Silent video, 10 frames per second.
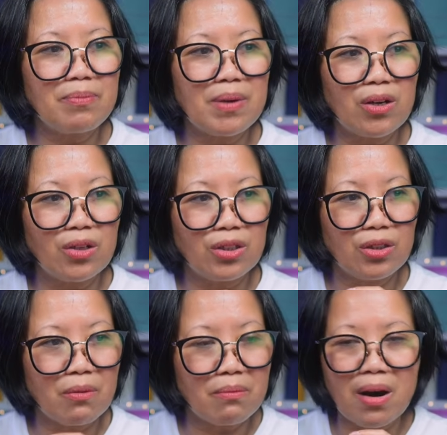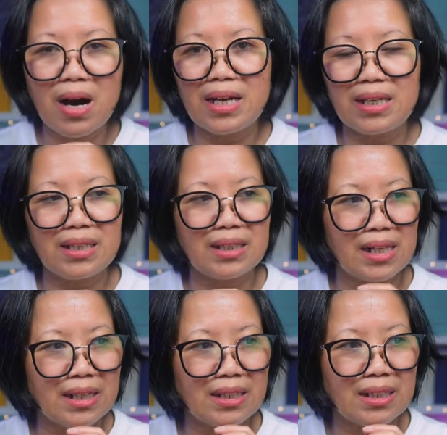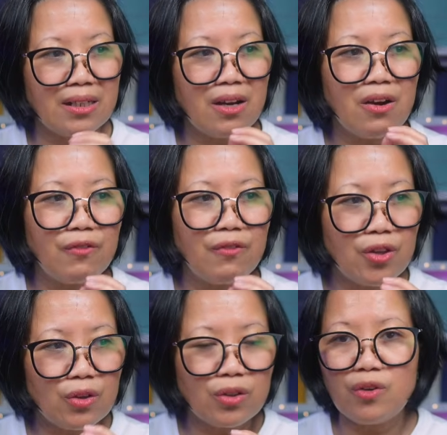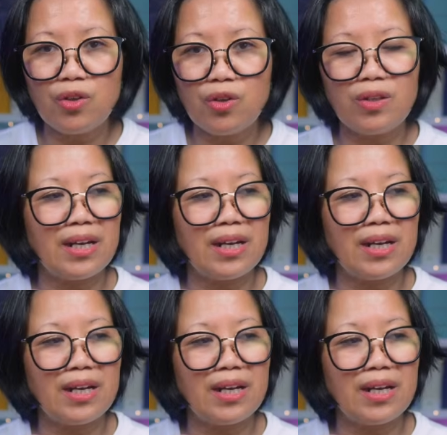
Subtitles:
because your mind is cluttered, for those of you that